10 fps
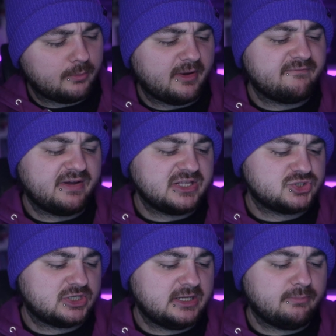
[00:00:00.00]

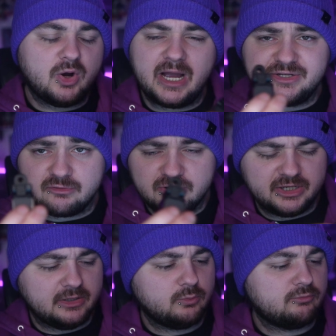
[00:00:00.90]
eventually, but I don't really
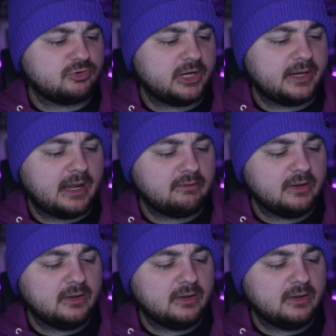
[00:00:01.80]
need one right now.